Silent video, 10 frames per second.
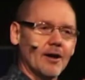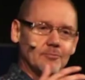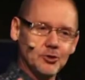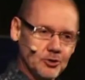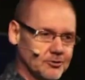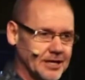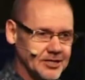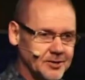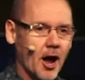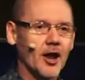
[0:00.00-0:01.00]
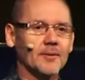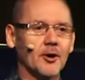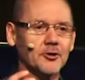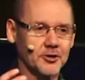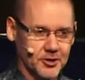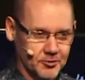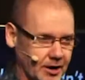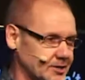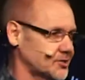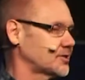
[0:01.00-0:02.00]
I'm New Testament and I'm under
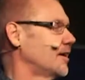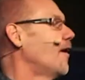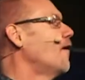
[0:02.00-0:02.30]
grace.